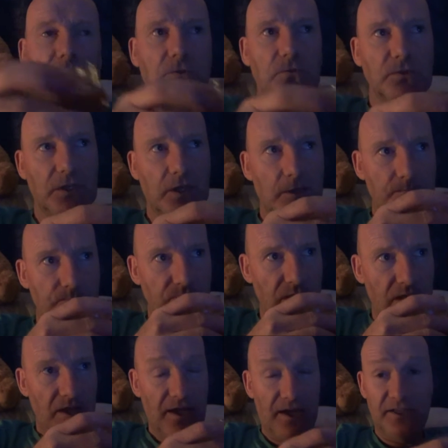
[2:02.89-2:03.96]
crows. And
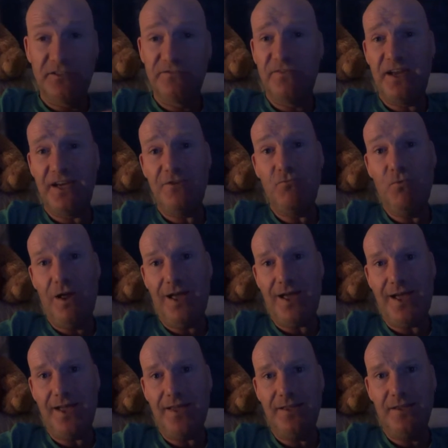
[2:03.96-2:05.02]
it's very
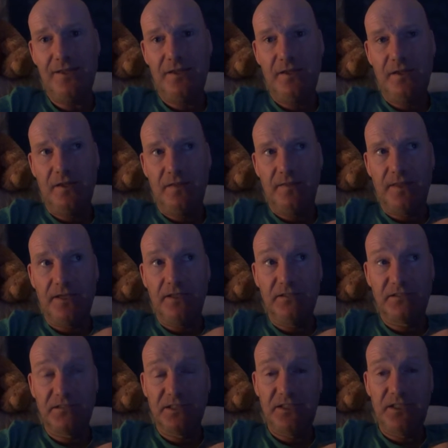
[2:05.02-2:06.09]
rare that
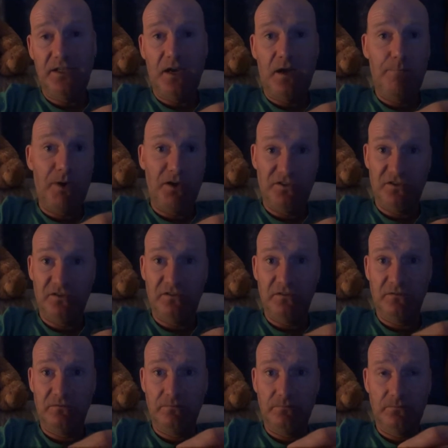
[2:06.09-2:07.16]
you'll see a buzzard
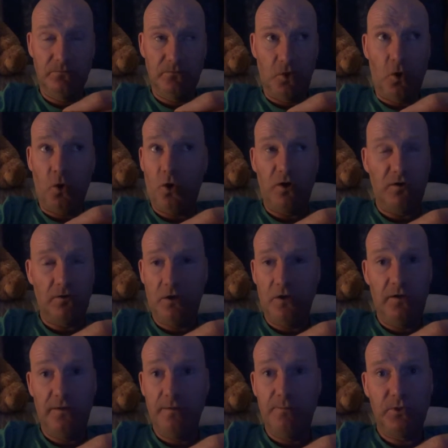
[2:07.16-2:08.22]
or
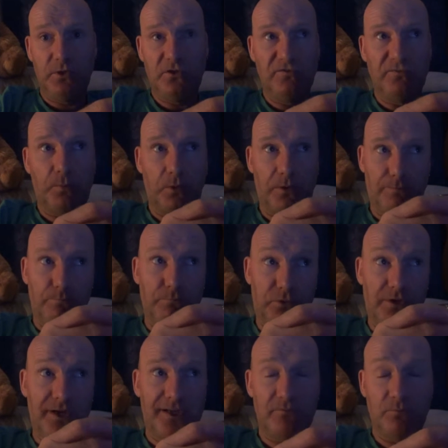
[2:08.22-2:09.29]
another bird of
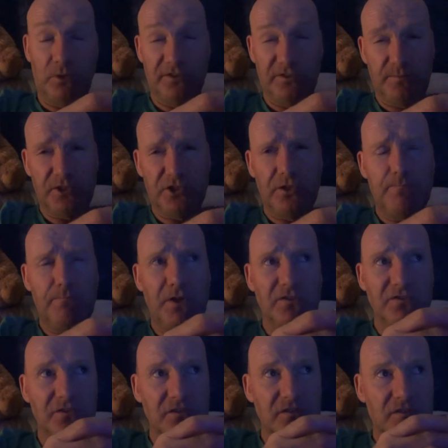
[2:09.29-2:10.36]
prey, well, especially
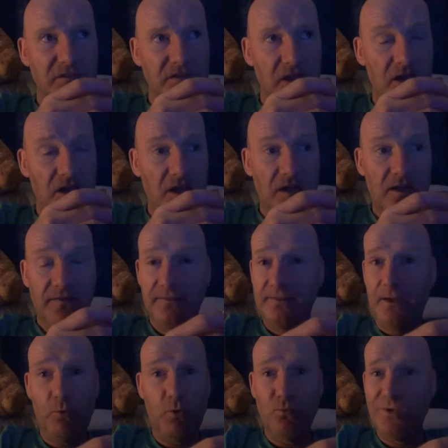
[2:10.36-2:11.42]
buzzards.
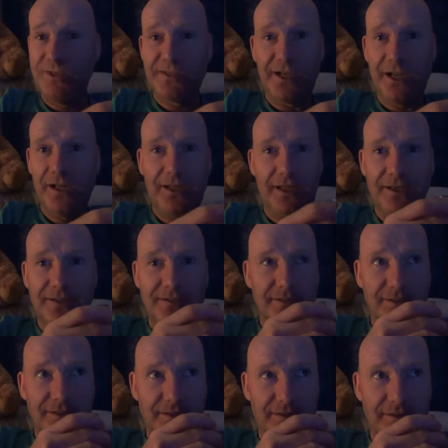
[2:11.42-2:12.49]
They won't
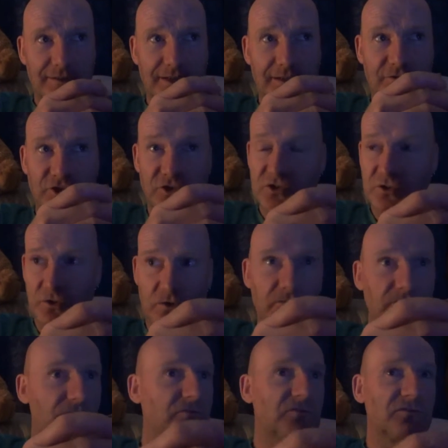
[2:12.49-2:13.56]
retaliate, they'll just sort
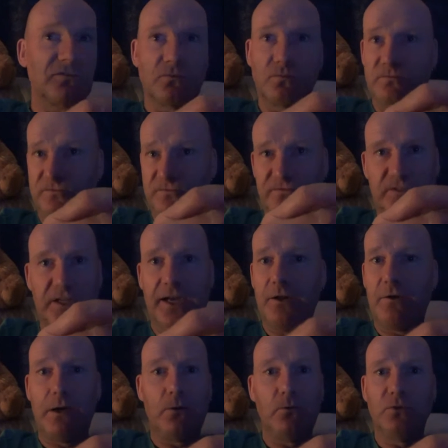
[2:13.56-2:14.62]
of fly
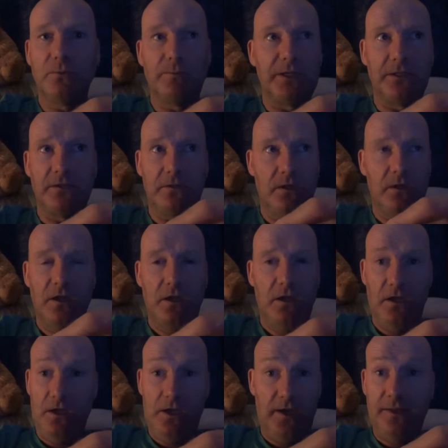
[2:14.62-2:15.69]
around a bit and,
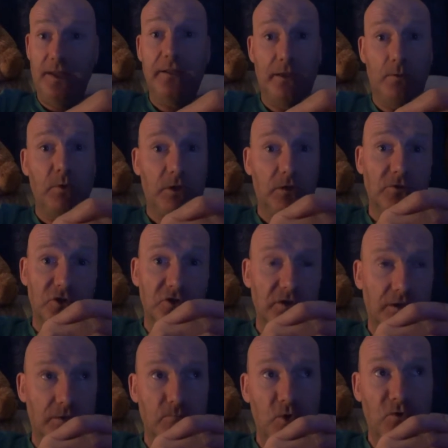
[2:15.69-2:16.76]
and then they will
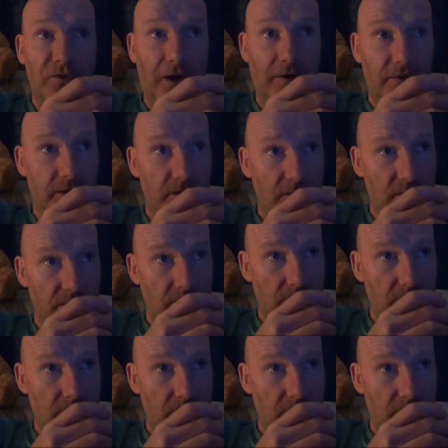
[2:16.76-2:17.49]
just move out of the,